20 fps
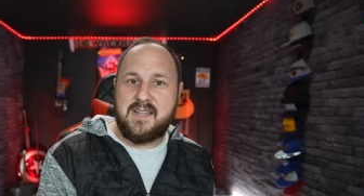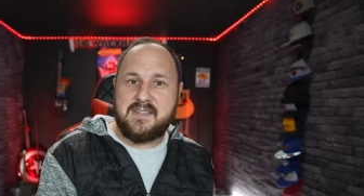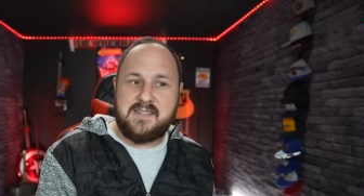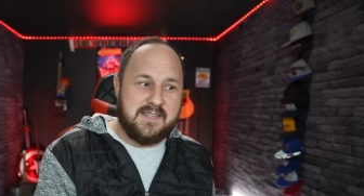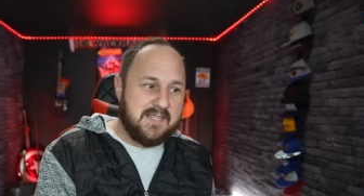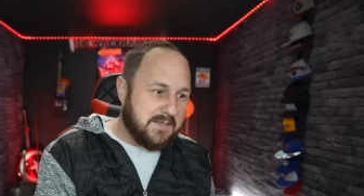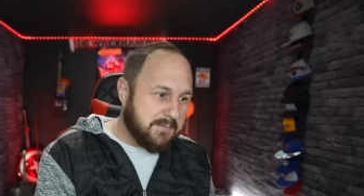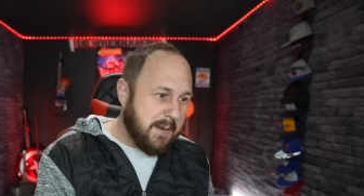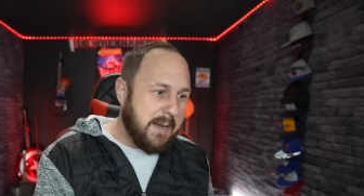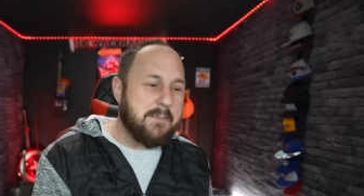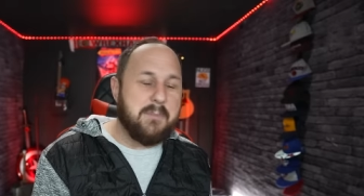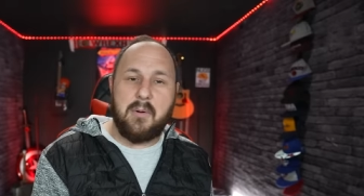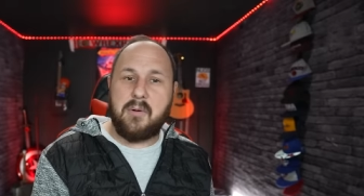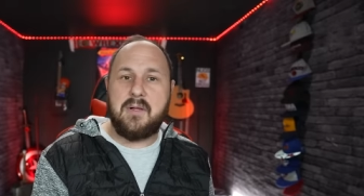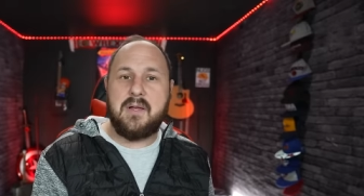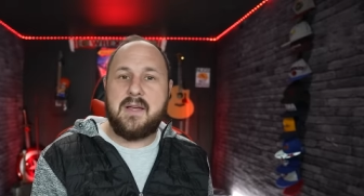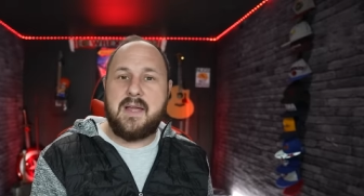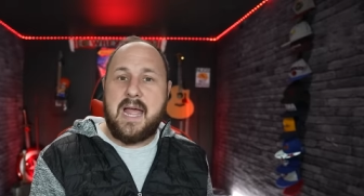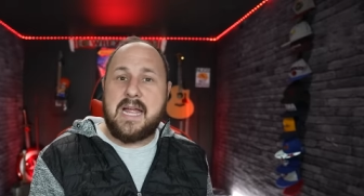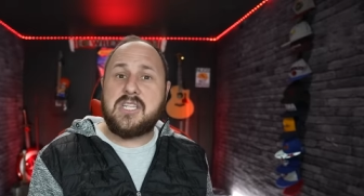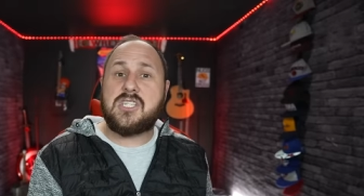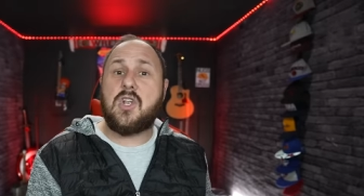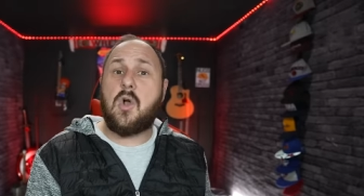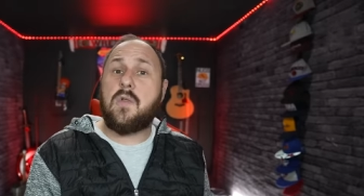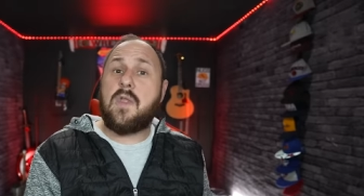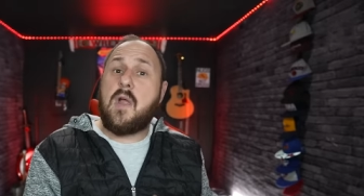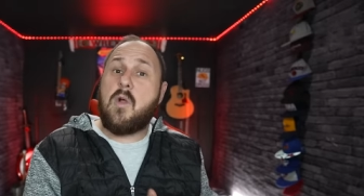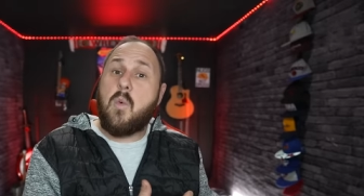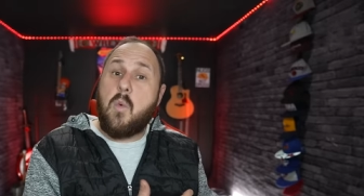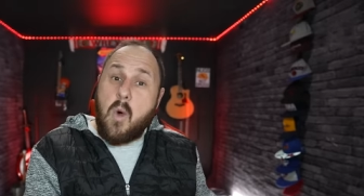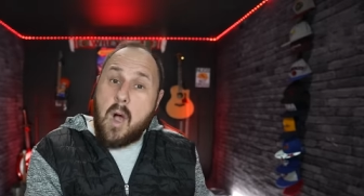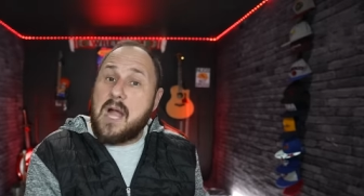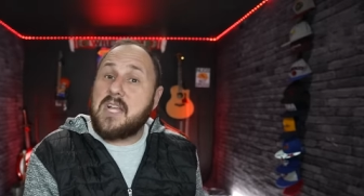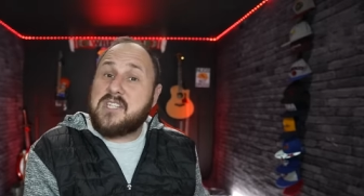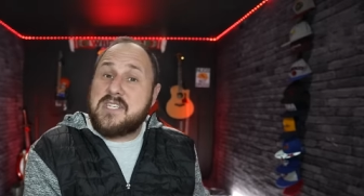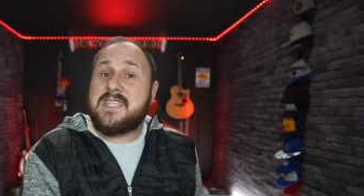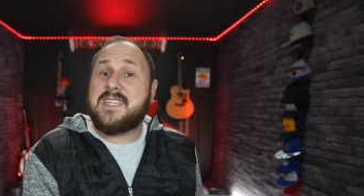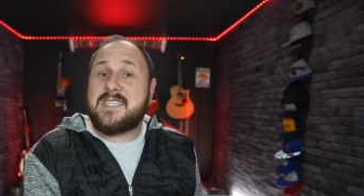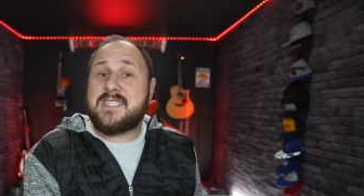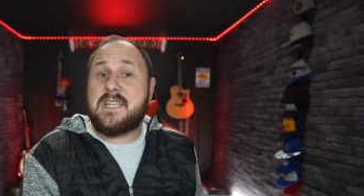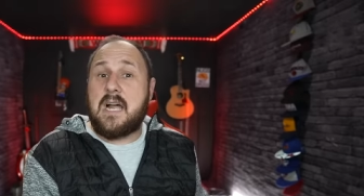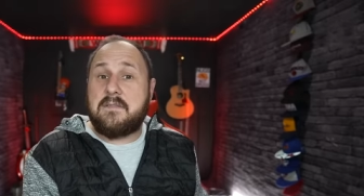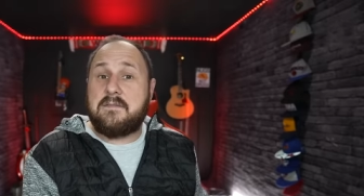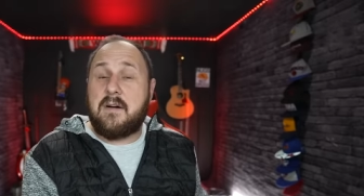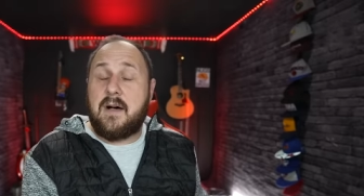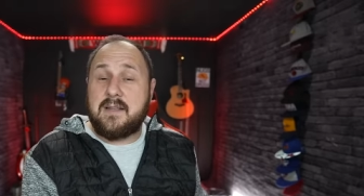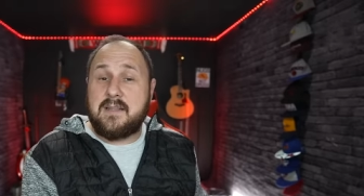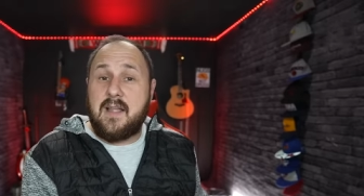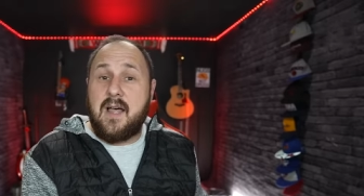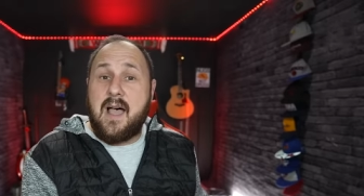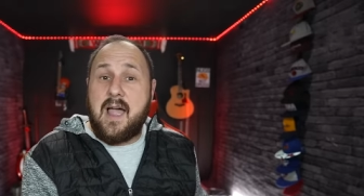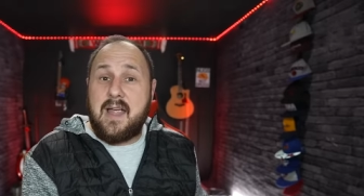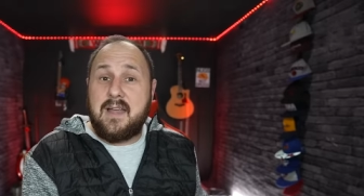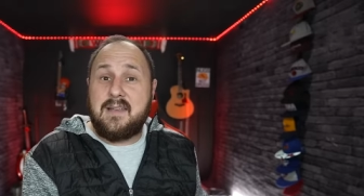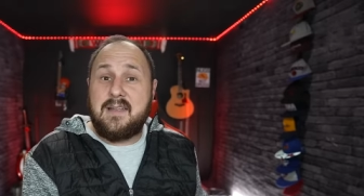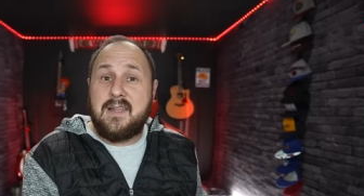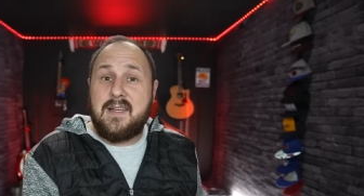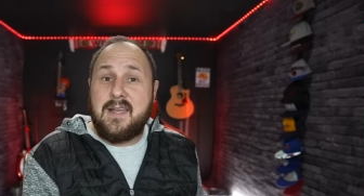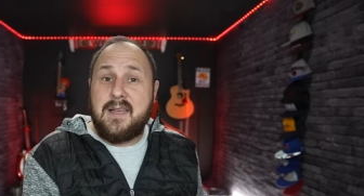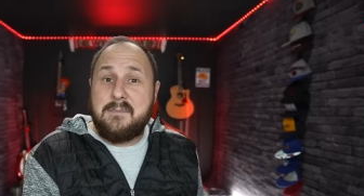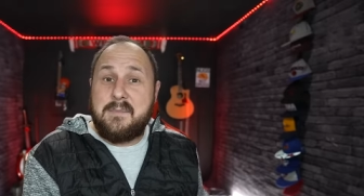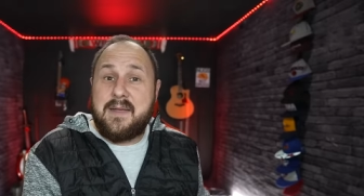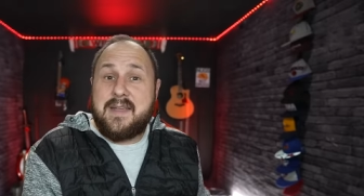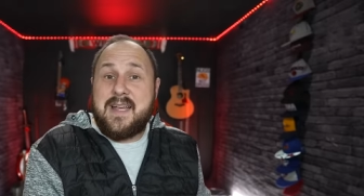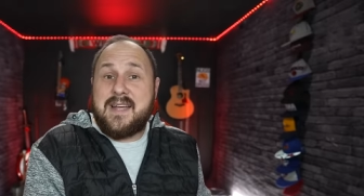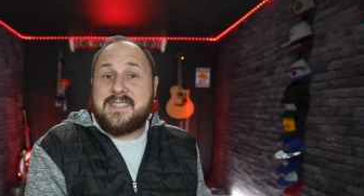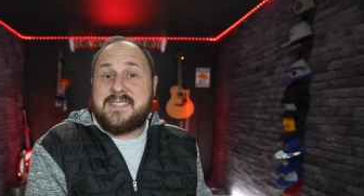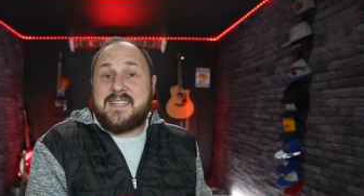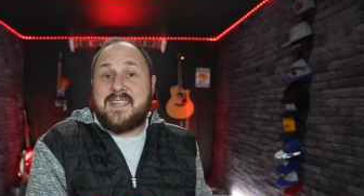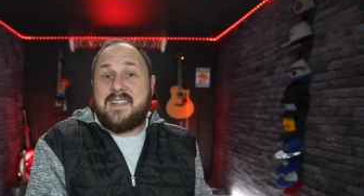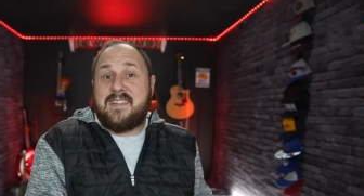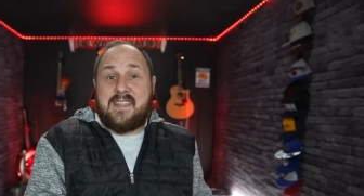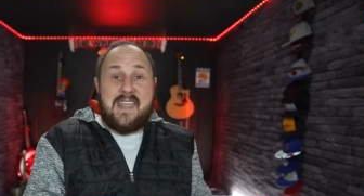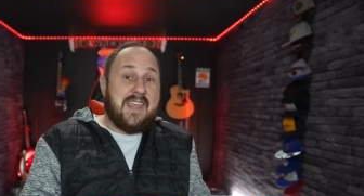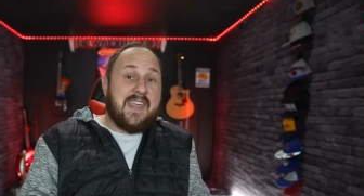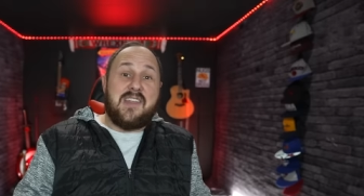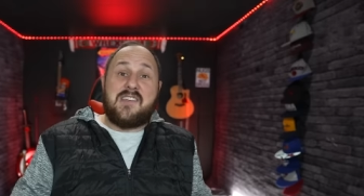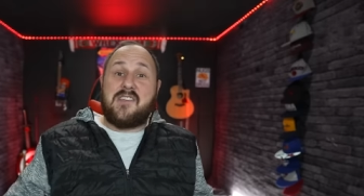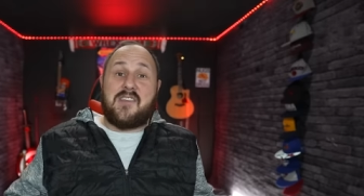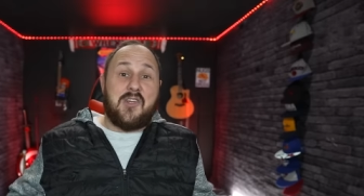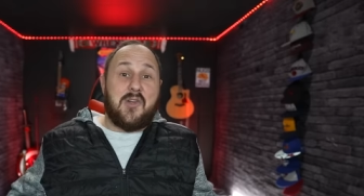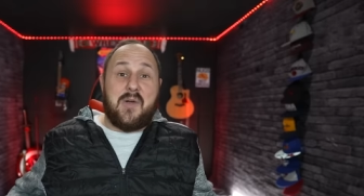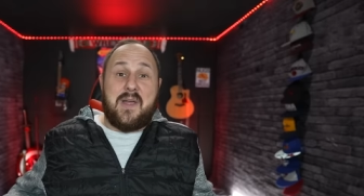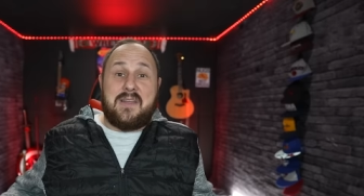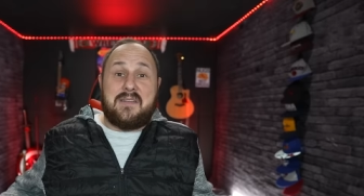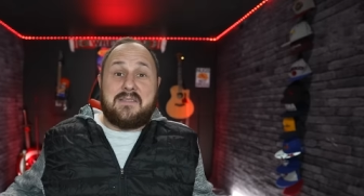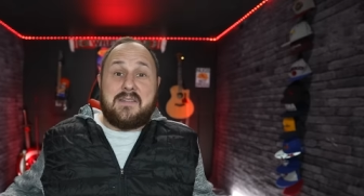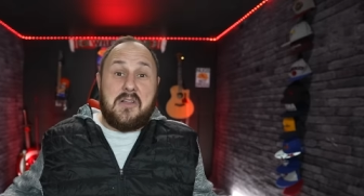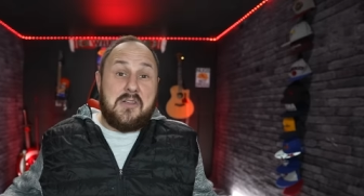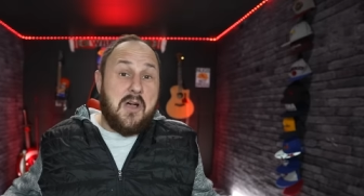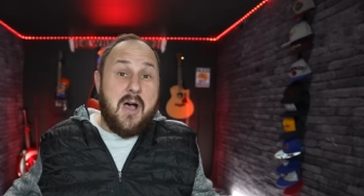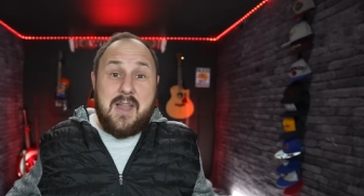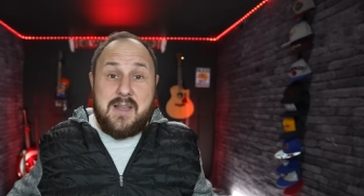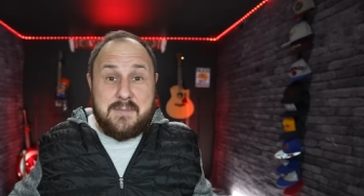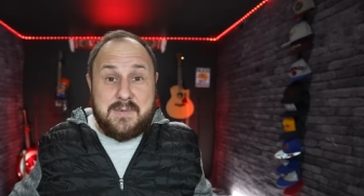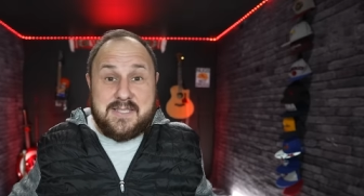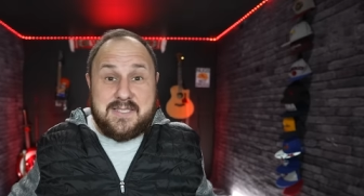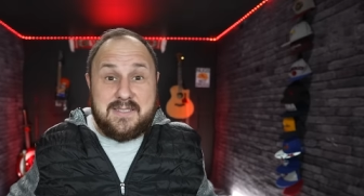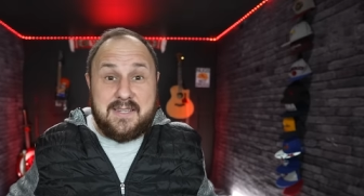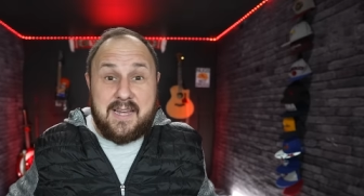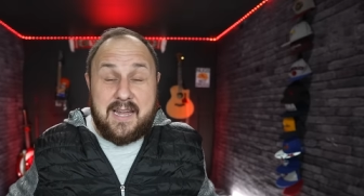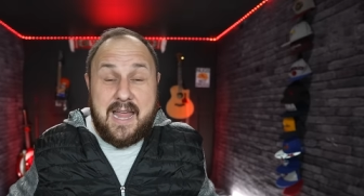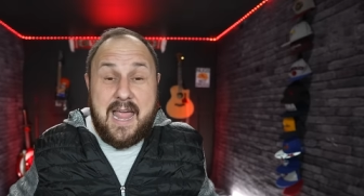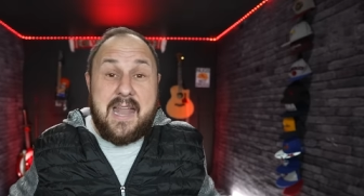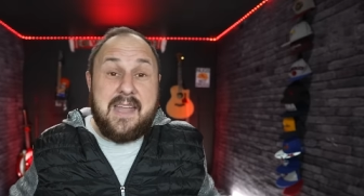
to these people. And so they watch this stuff online because they can do it anonymously.